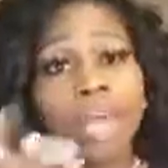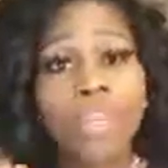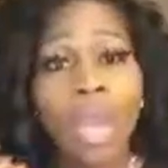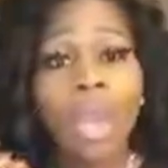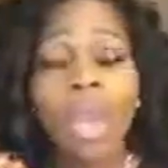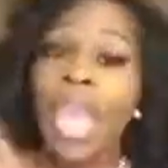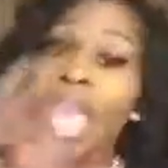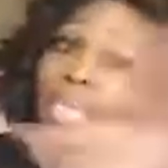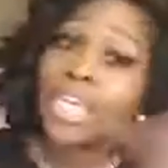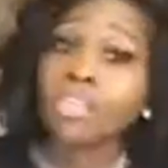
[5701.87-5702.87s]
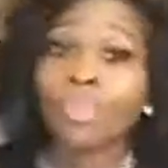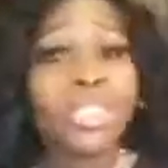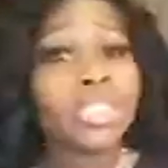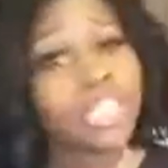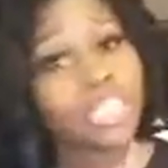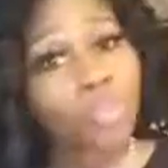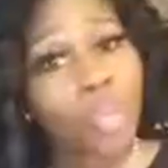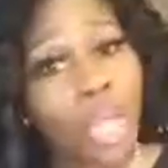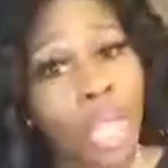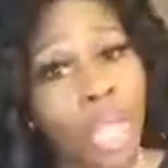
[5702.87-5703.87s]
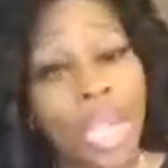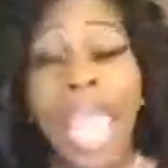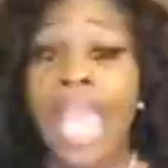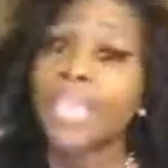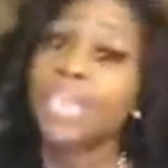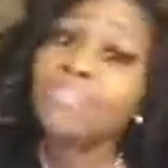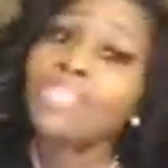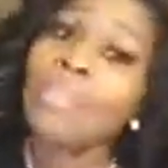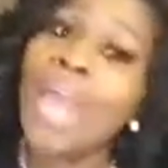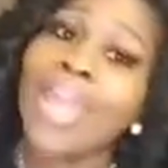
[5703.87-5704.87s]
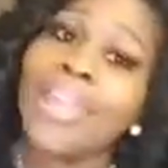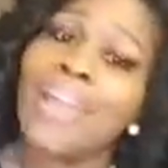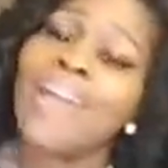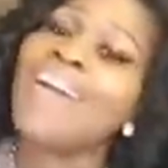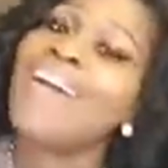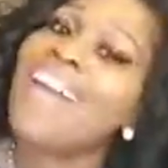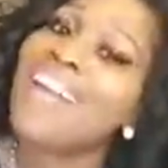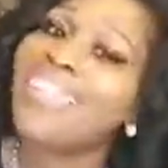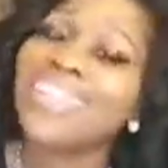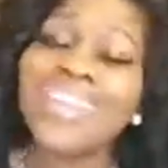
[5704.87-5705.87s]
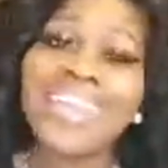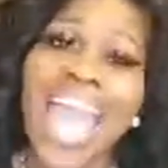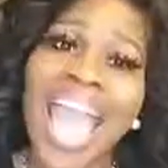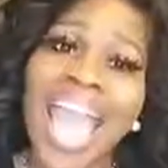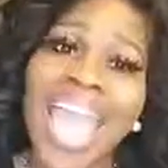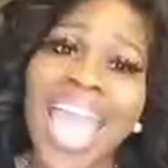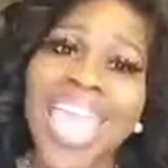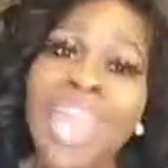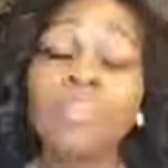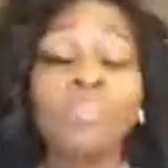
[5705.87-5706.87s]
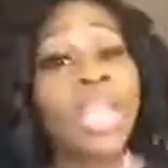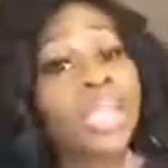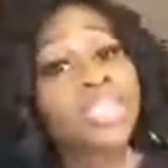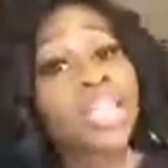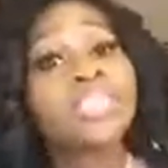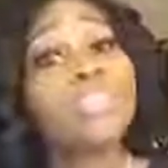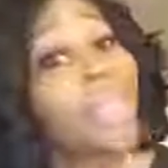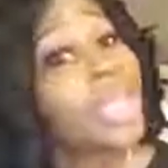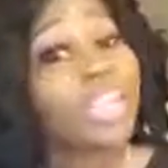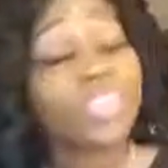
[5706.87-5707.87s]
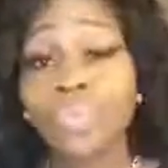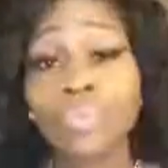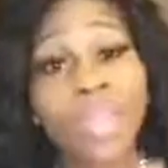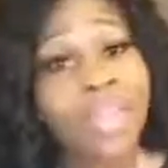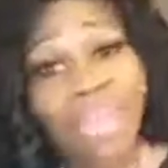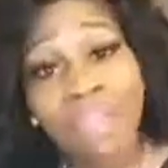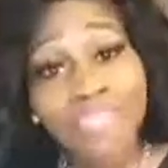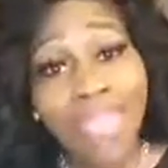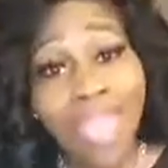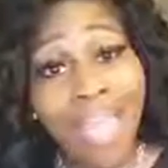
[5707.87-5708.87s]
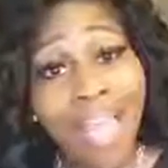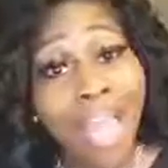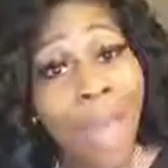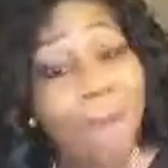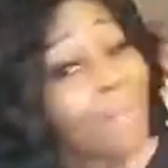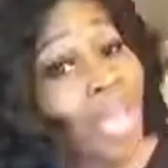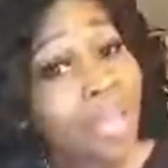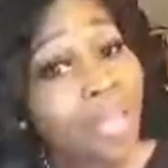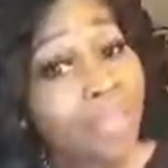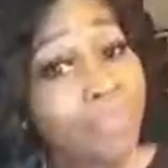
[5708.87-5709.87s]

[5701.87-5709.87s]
I love y'all. Each one teach one. Give somebody a hug tonight. Tell somebody that you love them.